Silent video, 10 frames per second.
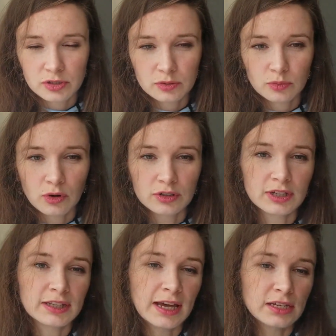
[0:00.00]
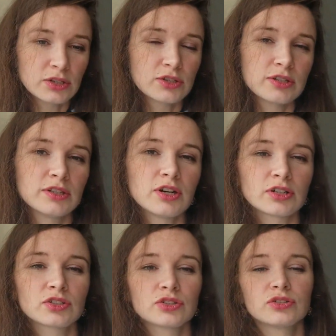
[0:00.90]
one in line to see the
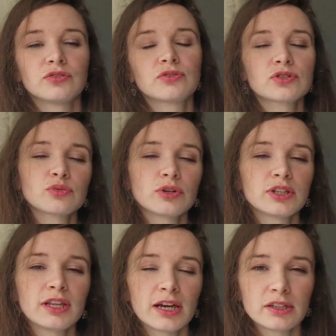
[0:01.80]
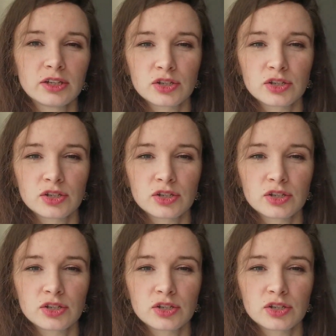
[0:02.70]
doctor, the first one in line in the